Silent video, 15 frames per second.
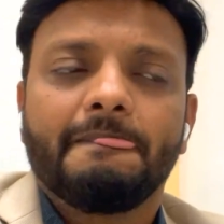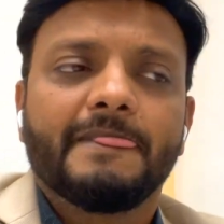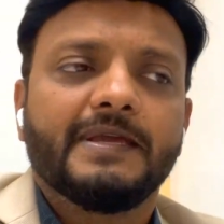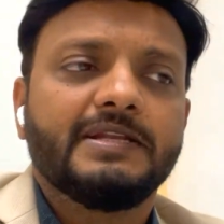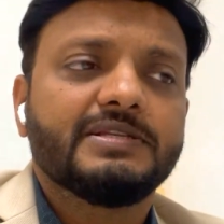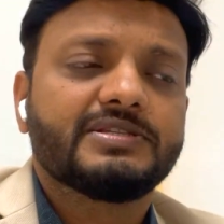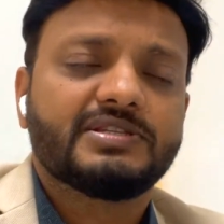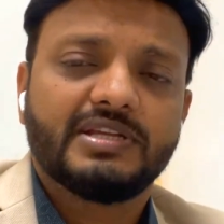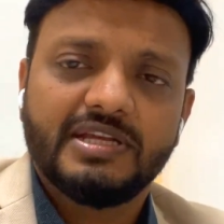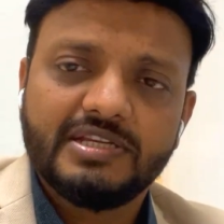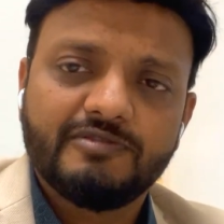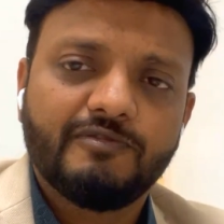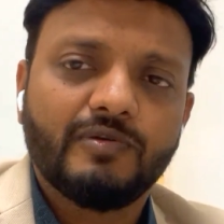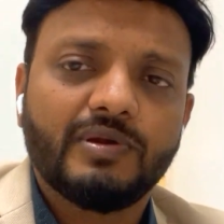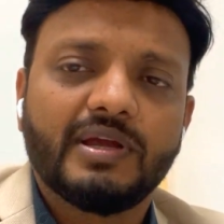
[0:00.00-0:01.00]
In
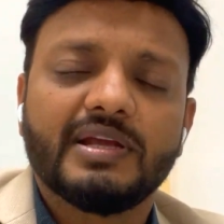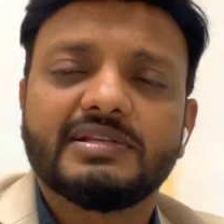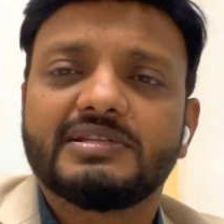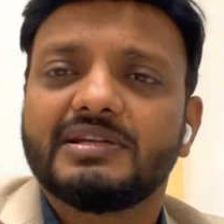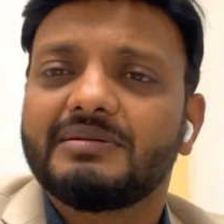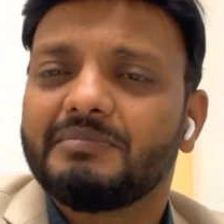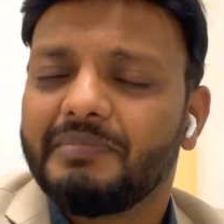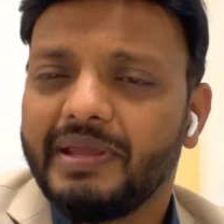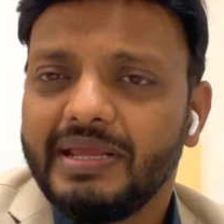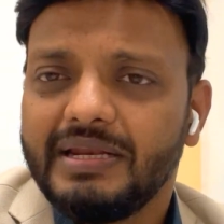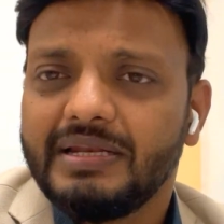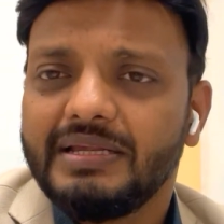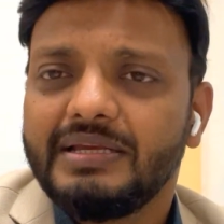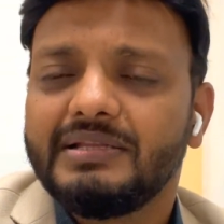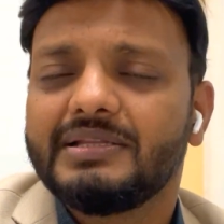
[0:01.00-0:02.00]
stage 4 cancer,
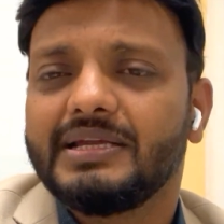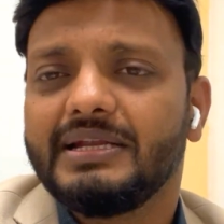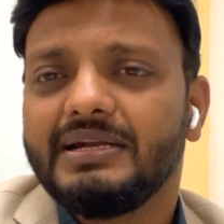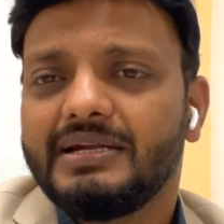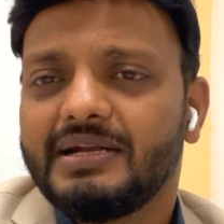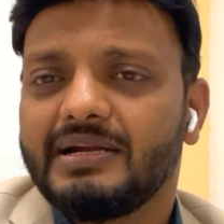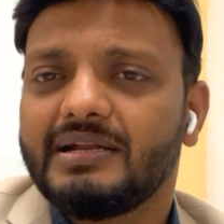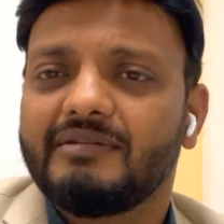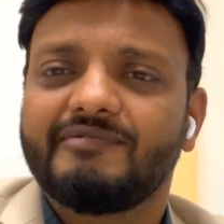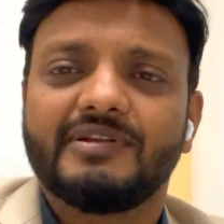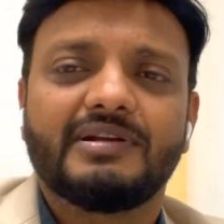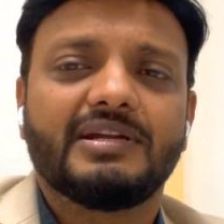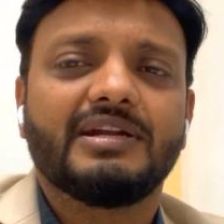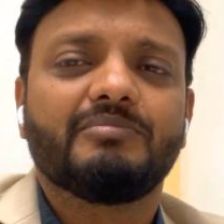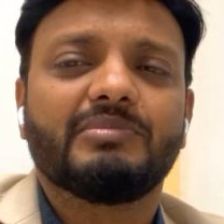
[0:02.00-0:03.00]
mainly the intent of the
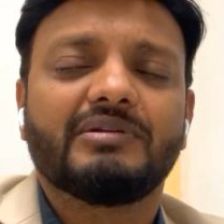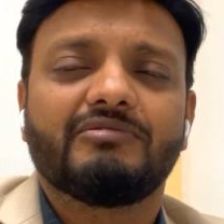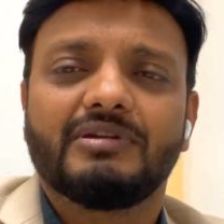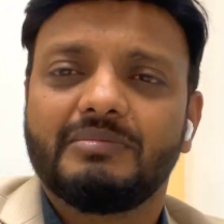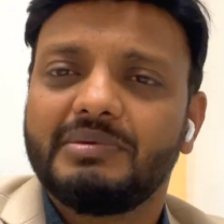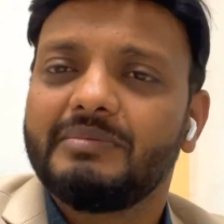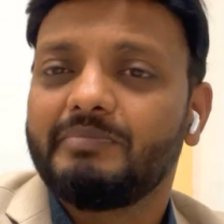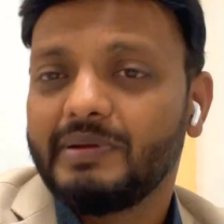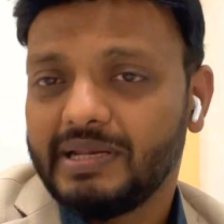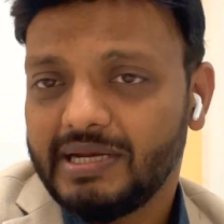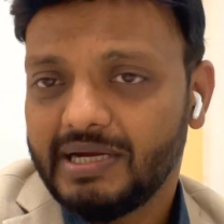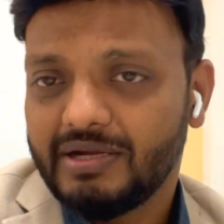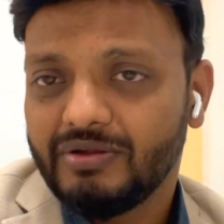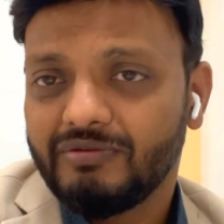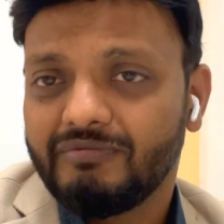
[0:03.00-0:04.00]
treatment will be
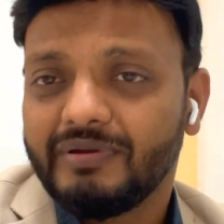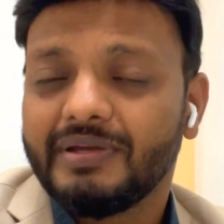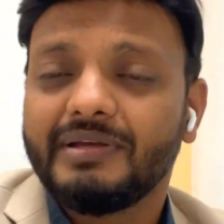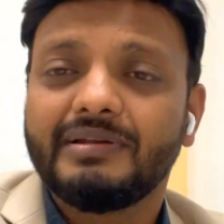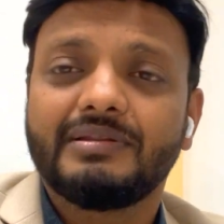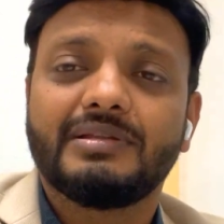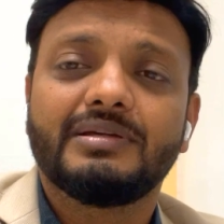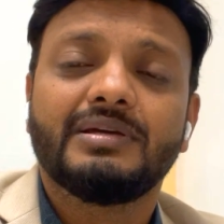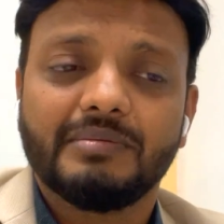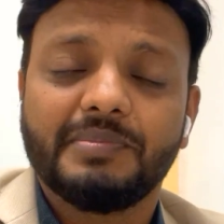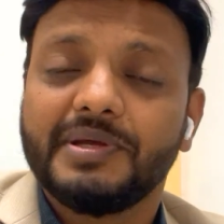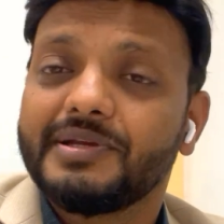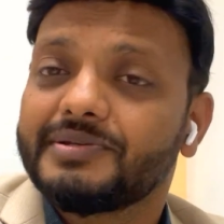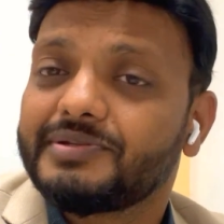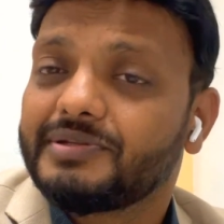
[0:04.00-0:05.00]
palliative, where
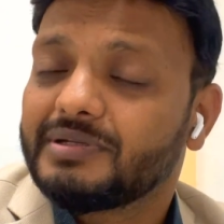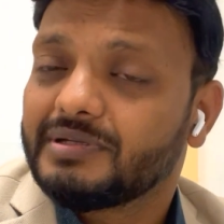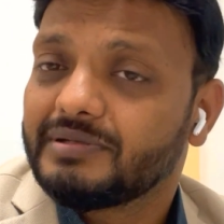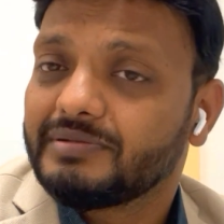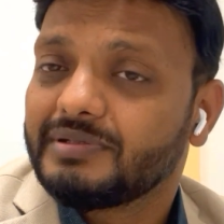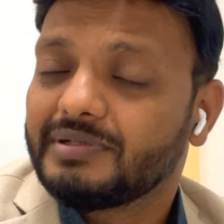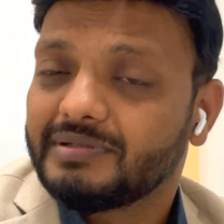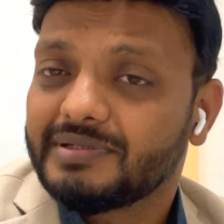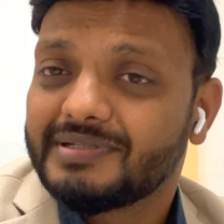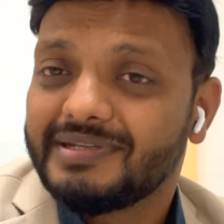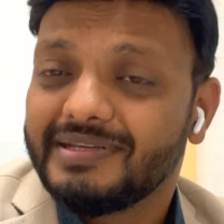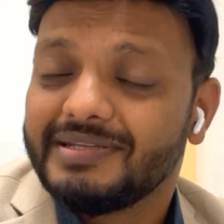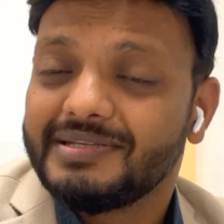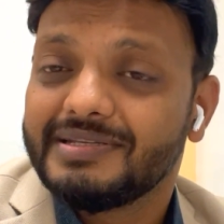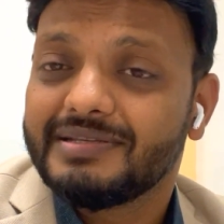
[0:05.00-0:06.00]
because the
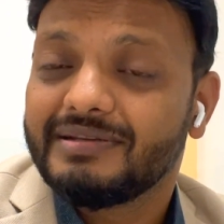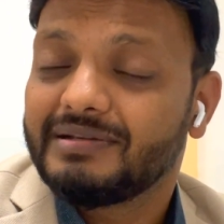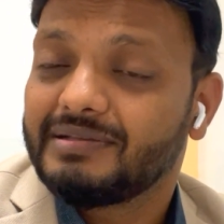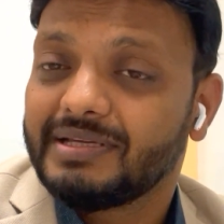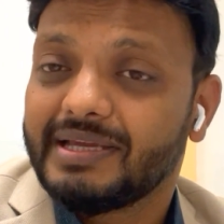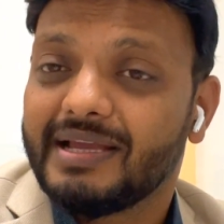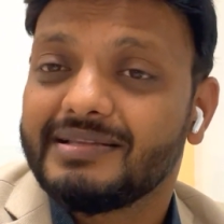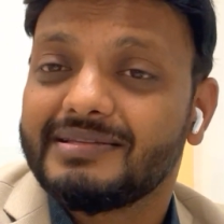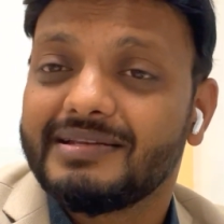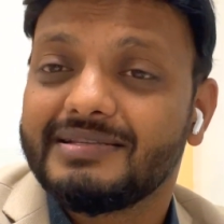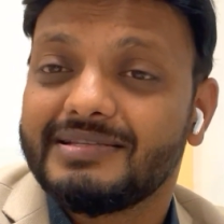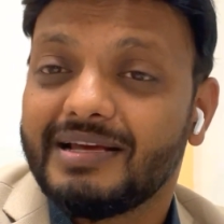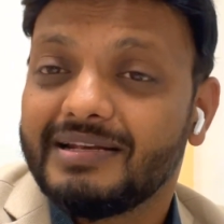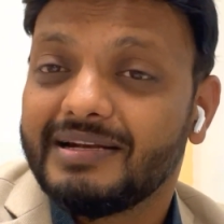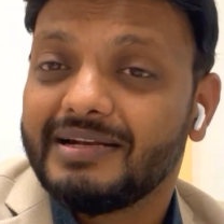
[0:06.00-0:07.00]
stage is the cancer
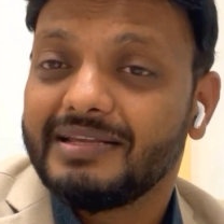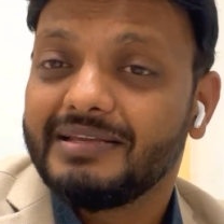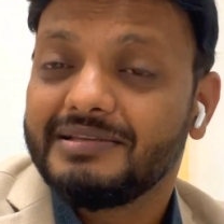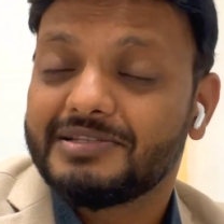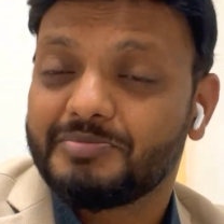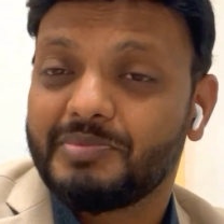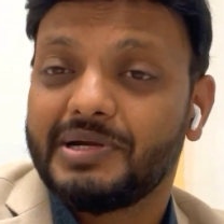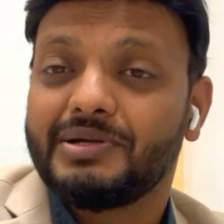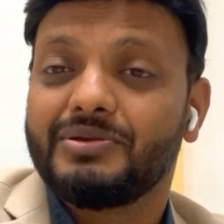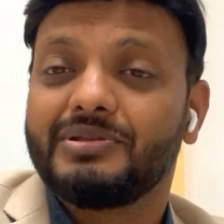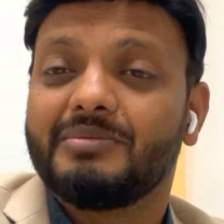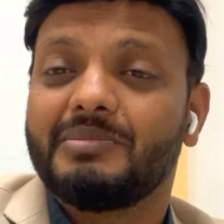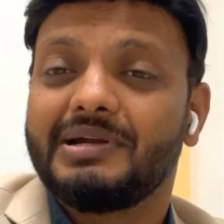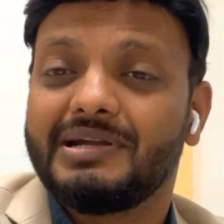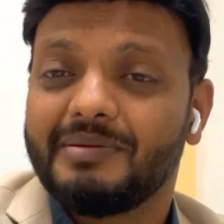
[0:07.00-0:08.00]
is already spread to
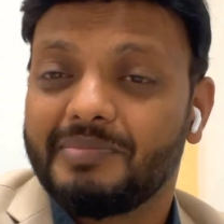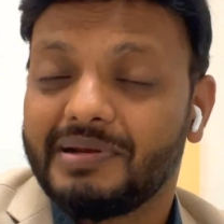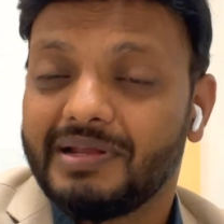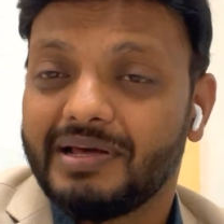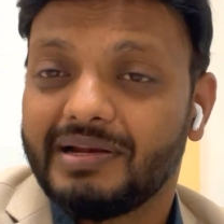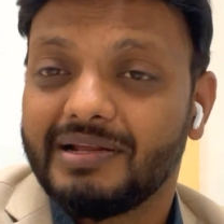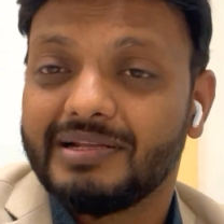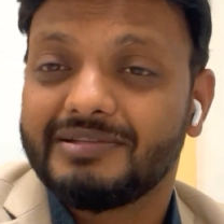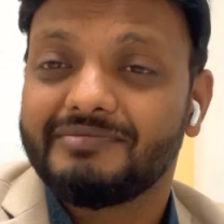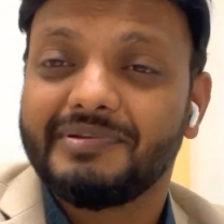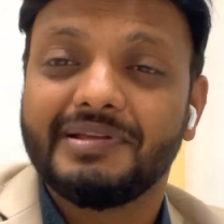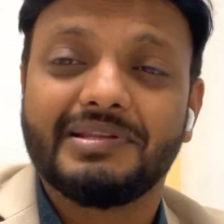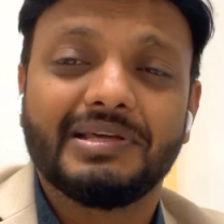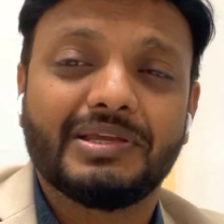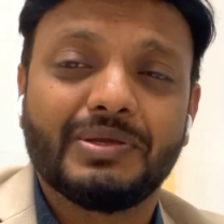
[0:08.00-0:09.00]
the multiple organs,
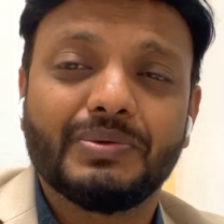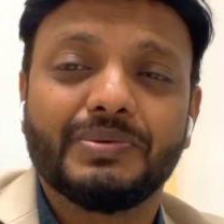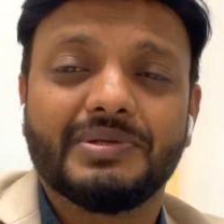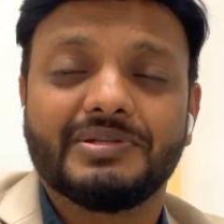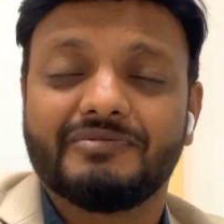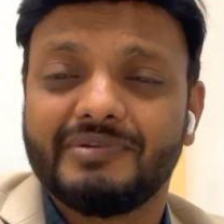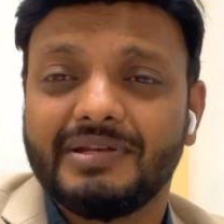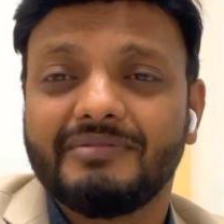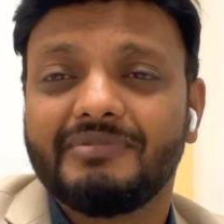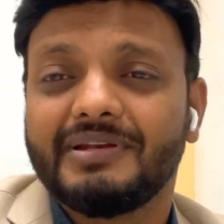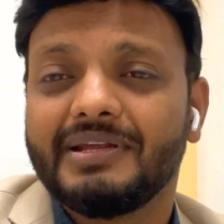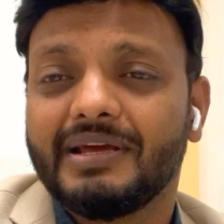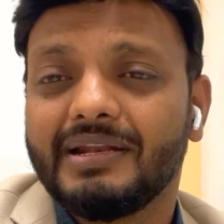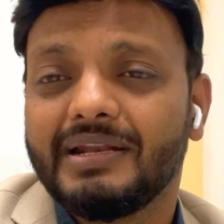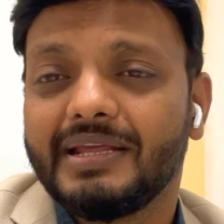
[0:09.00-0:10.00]
where the cure is very,
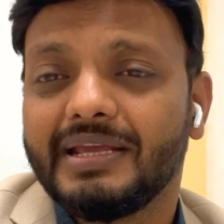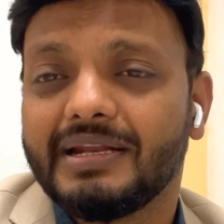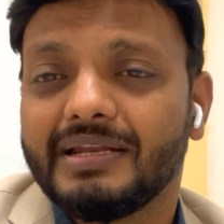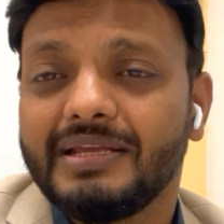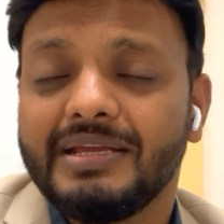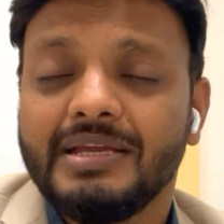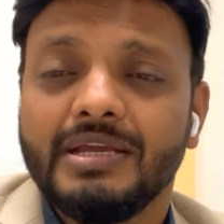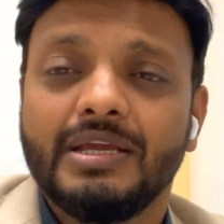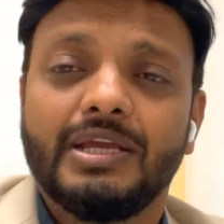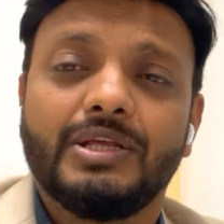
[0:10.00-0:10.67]
very unlikely.